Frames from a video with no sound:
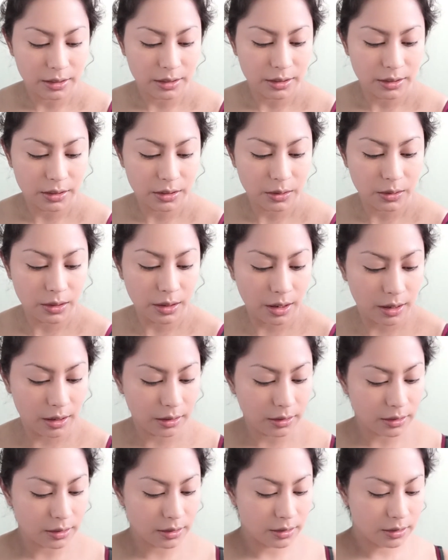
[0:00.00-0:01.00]
So
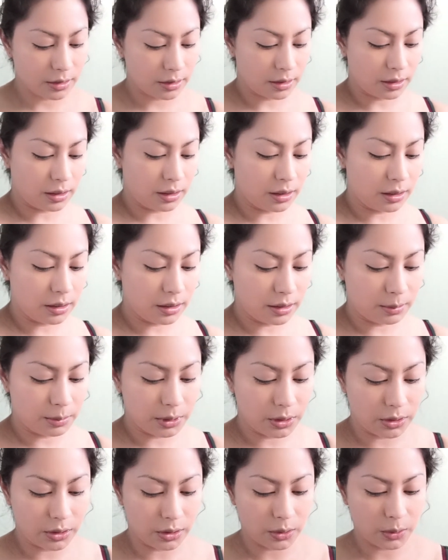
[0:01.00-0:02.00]
next, I
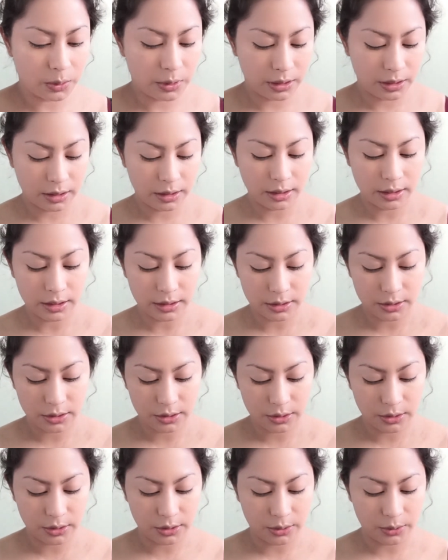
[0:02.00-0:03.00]
am going
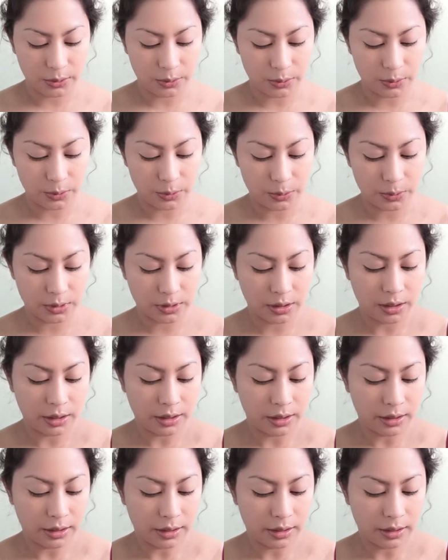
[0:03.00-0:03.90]
to use